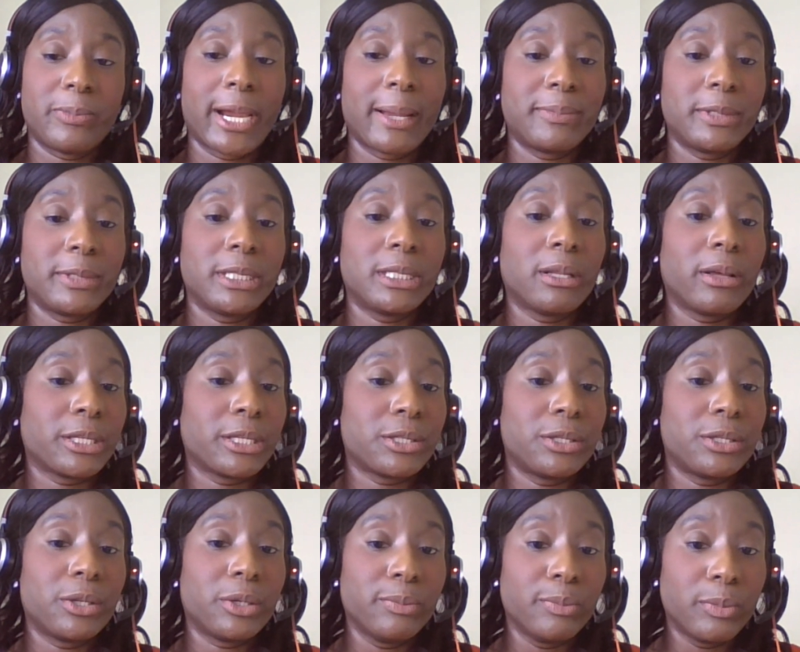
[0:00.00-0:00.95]
perhaps you'd like
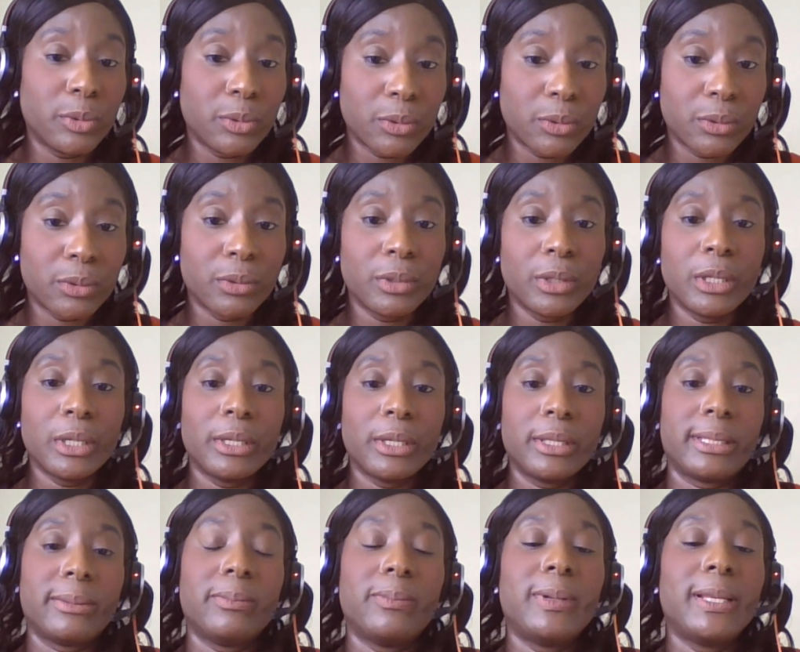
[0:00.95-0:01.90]
to know more,
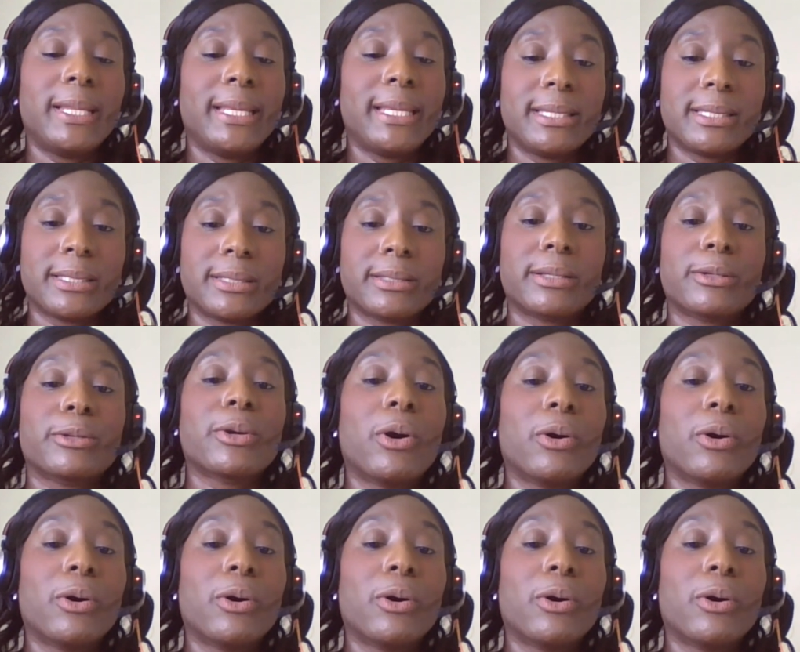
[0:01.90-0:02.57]
then please